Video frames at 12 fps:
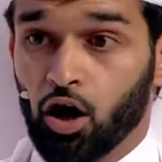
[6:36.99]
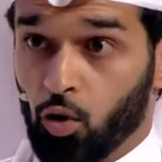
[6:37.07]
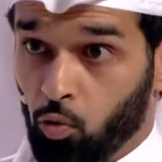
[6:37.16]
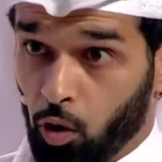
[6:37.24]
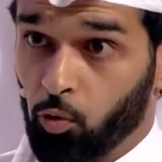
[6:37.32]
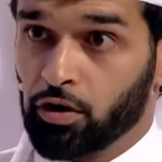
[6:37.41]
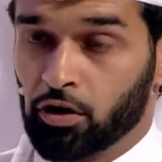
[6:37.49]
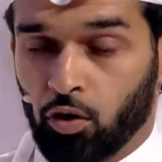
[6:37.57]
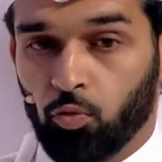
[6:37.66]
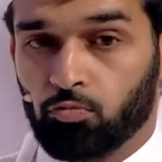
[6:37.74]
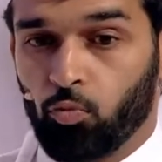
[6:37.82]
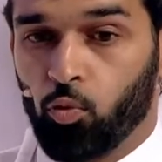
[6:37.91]

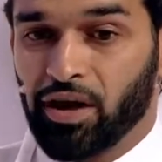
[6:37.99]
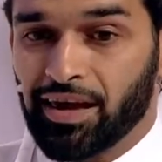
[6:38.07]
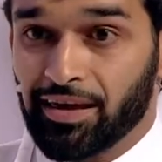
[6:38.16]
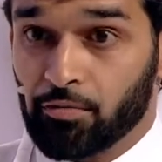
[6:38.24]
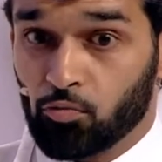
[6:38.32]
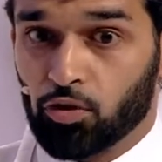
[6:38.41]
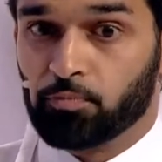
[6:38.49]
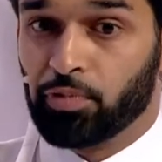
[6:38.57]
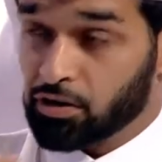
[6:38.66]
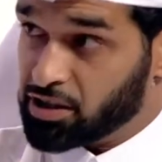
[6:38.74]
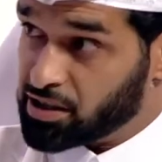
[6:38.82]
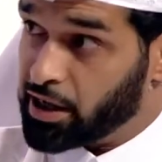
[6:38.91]
we would
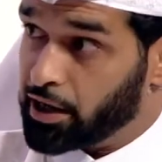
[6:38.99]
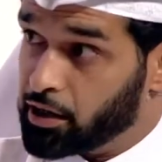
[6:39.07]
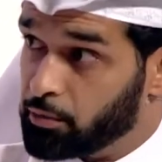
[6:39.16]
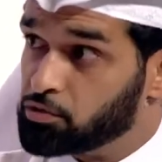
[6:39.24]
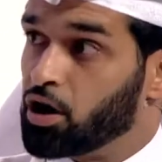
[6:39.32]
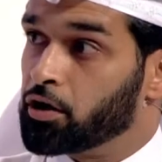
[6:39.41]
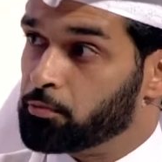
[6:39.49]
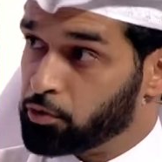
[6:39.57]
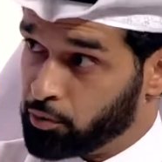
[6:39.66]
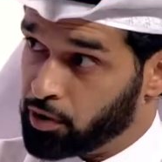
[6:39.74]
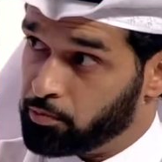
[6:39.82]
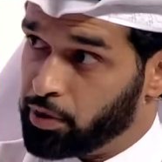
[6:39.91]
build stadiums on a
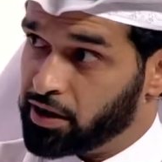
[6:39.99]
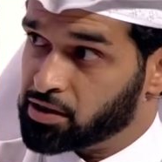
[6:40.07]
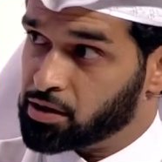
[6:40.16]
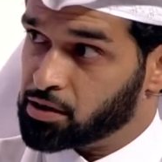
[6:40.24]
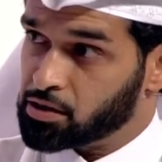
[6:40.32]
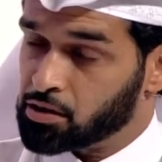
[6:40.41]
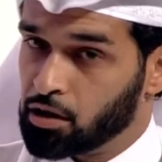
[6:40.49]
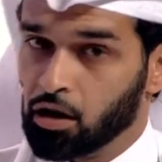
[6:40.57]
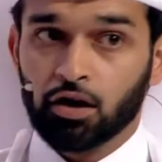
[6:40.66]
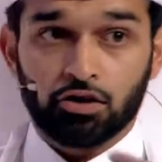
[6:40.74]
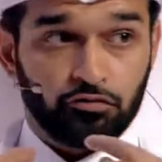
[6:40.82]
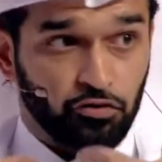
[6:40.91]
permanent basis
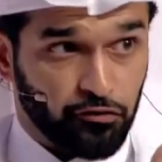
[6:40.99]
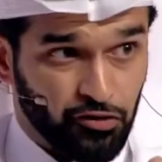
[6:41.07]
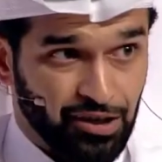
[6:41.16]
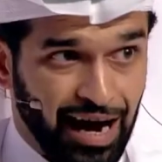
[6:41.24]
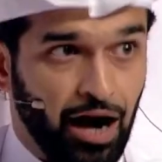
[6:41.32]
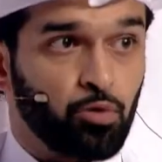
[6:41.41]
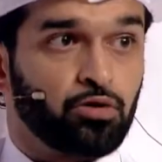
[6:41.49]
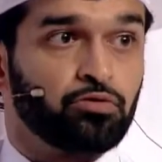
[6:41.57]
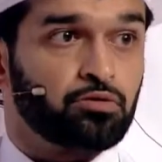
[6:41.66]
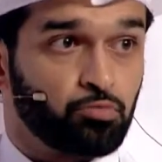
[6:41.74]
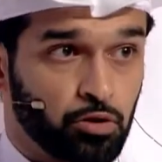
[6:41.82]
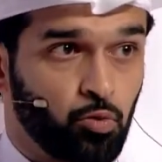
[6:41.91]
to fulfill our
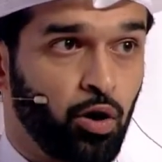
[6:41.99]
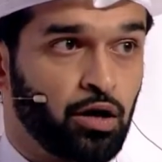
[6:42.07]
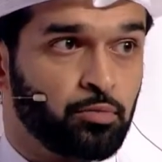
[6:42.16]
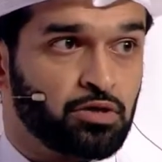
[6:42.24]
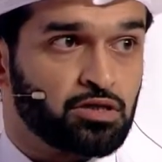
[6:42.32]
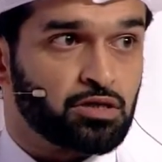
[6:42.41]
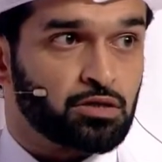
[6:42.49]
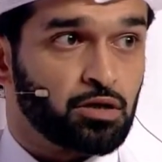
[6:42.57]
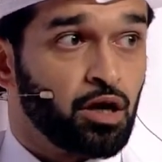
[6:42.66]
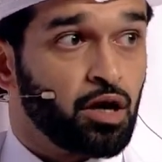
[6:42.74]
requirements.